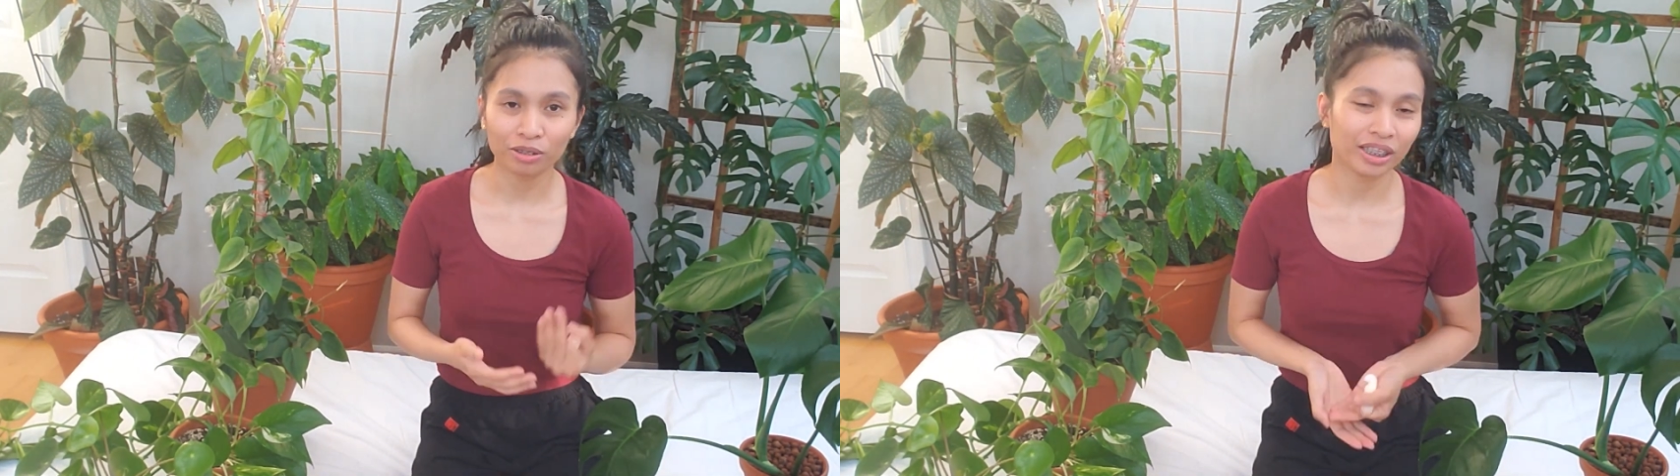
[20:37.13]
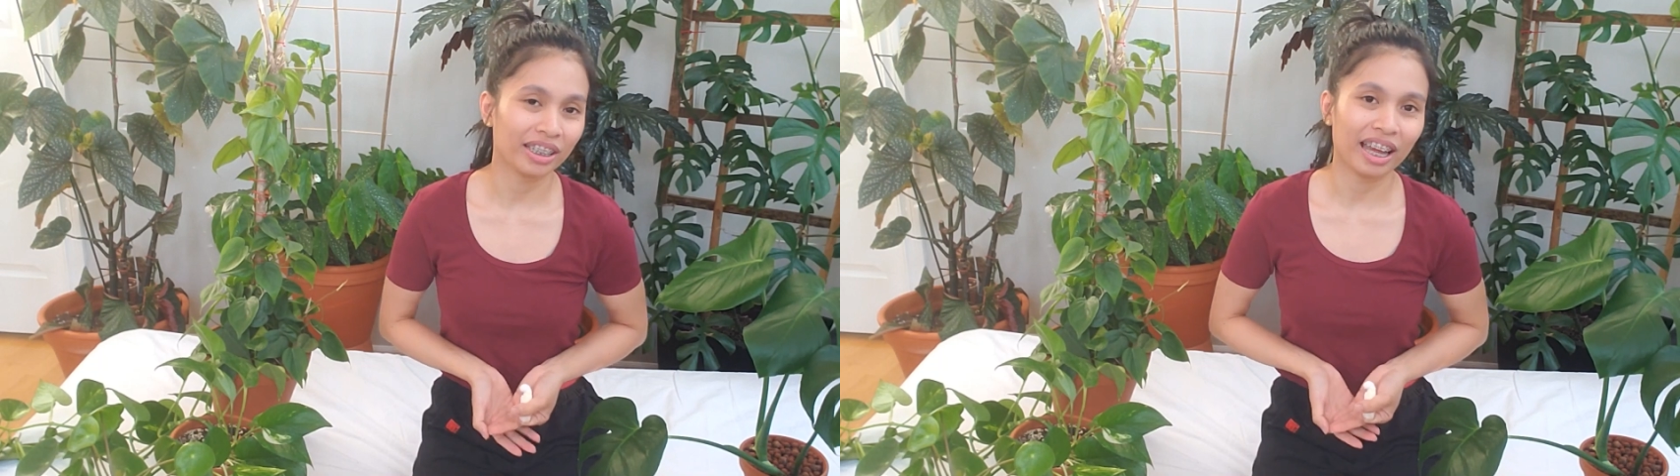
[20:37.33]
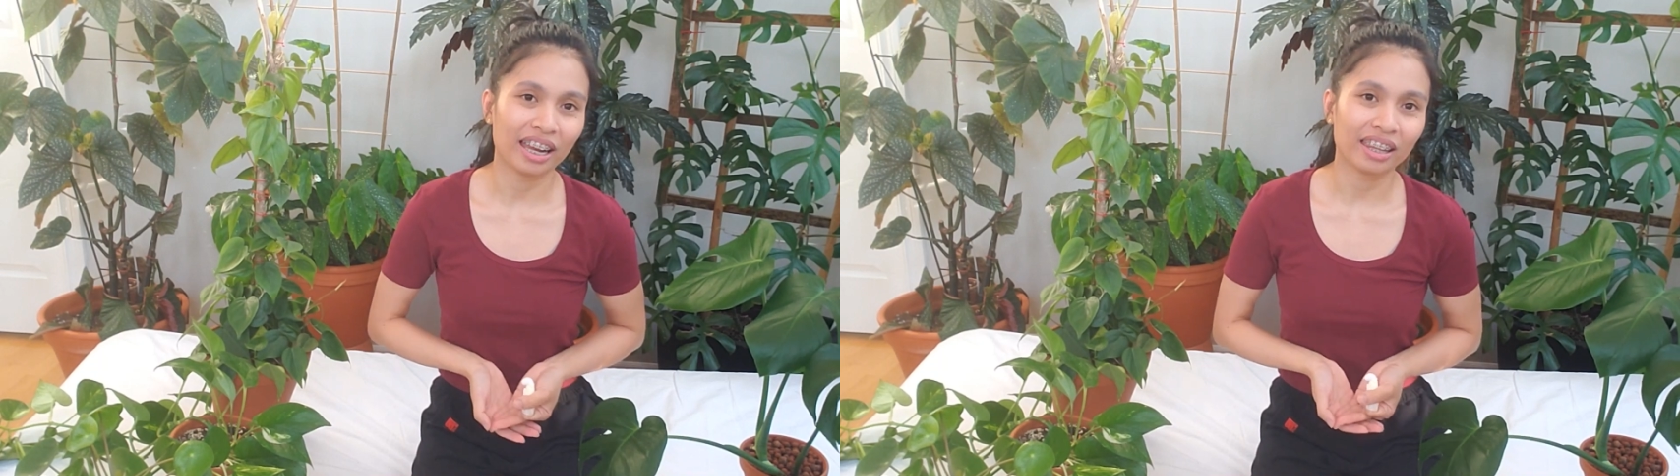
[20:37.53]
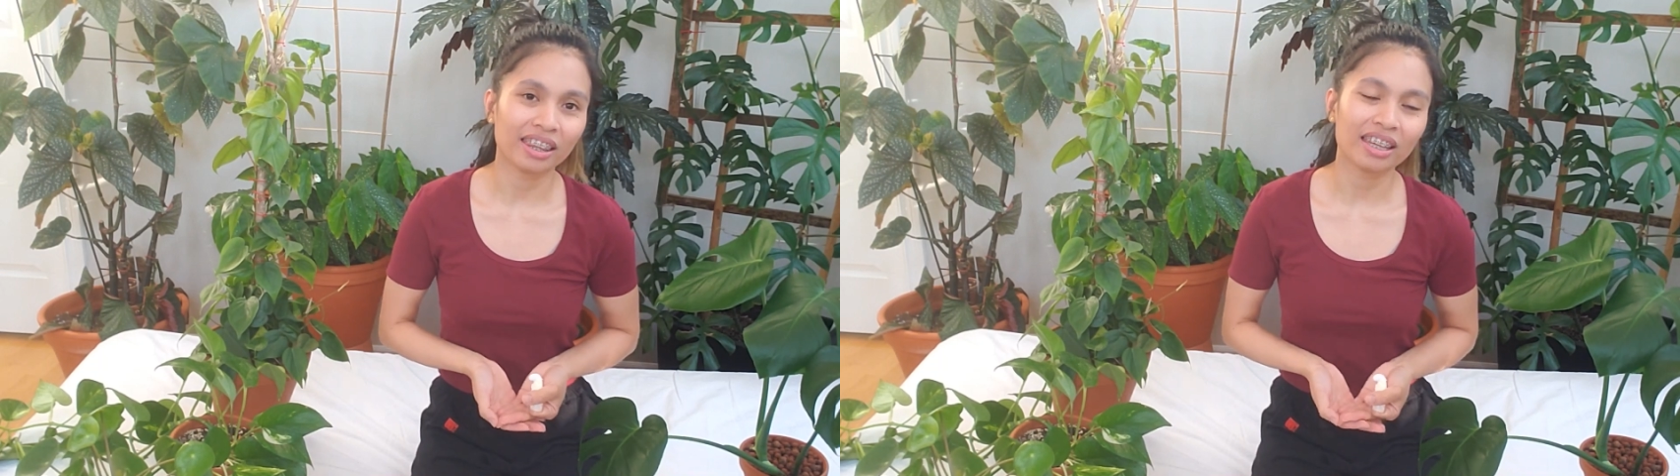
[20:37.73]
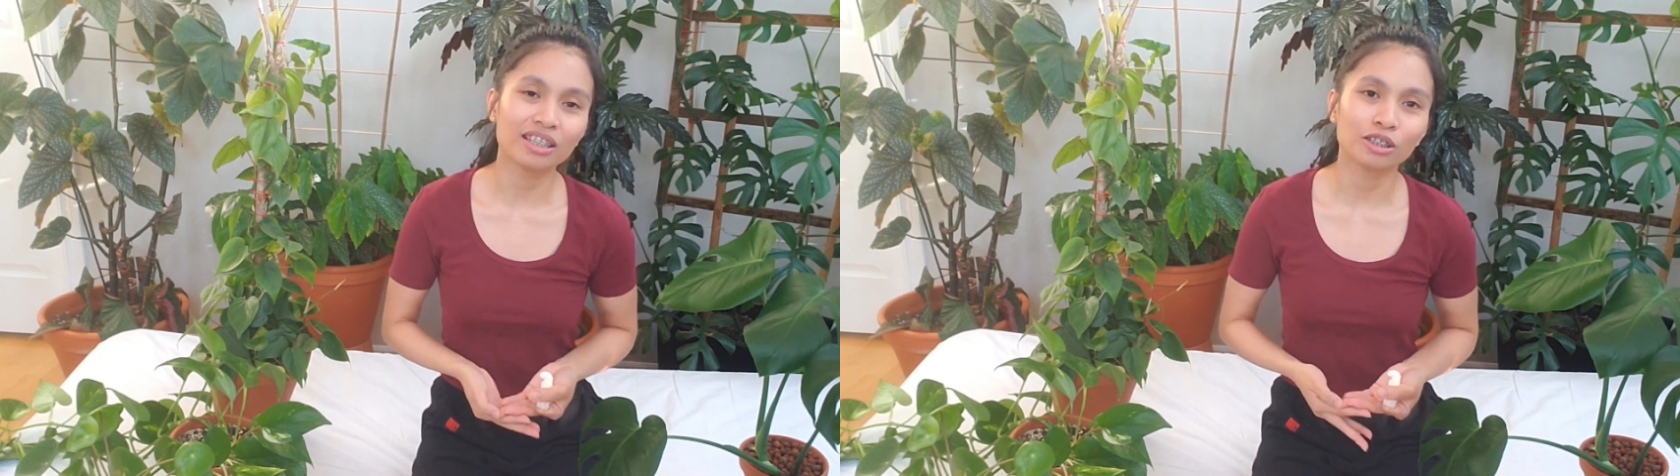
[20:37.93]
good in
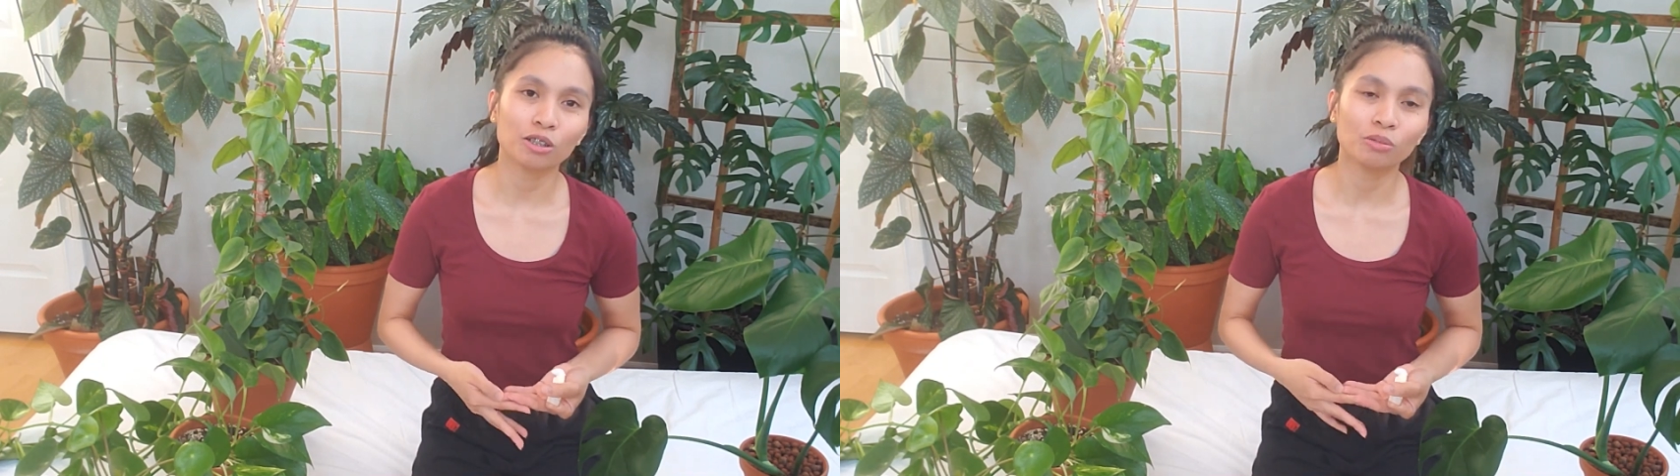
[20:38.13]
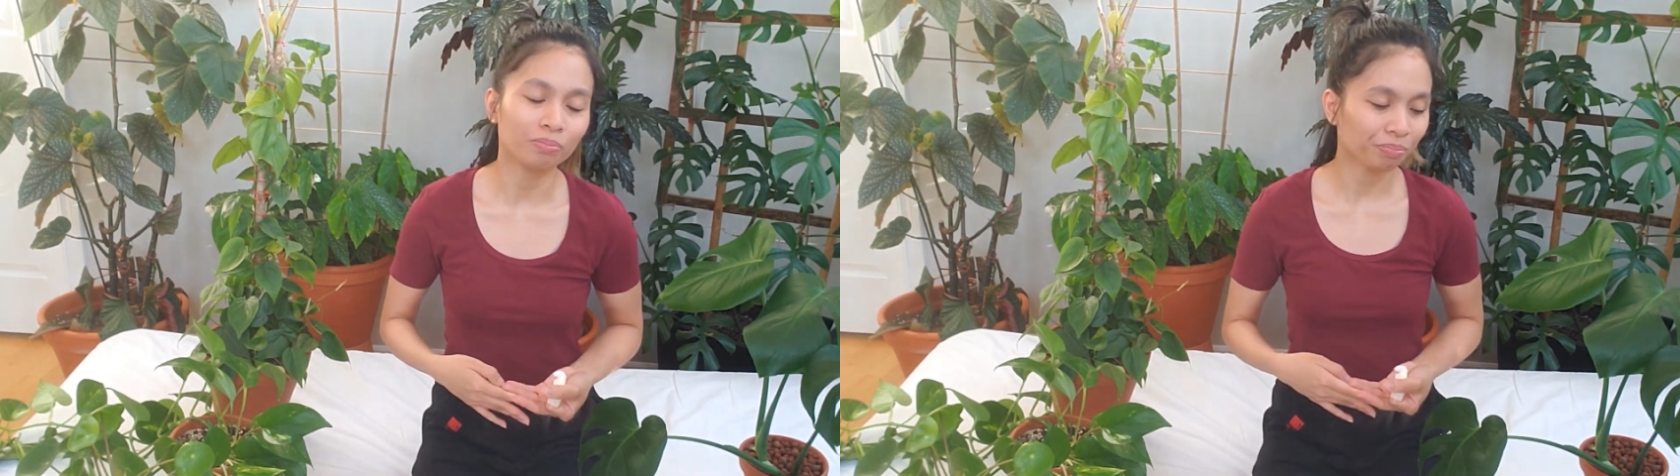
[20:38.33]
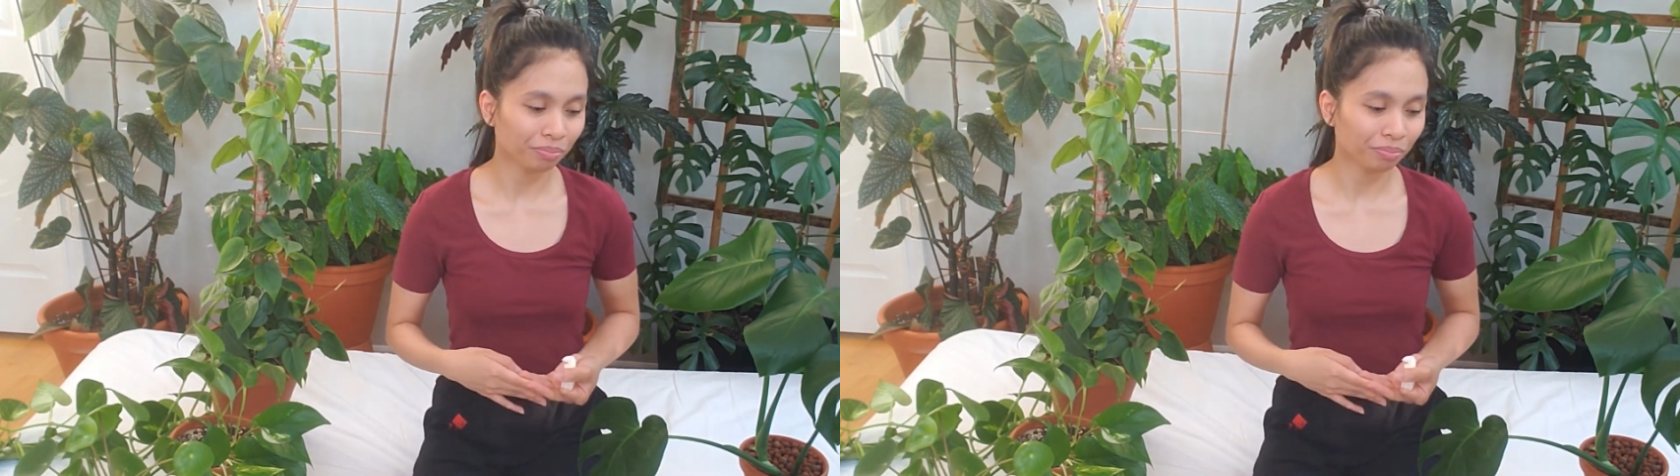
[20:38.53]
editing, so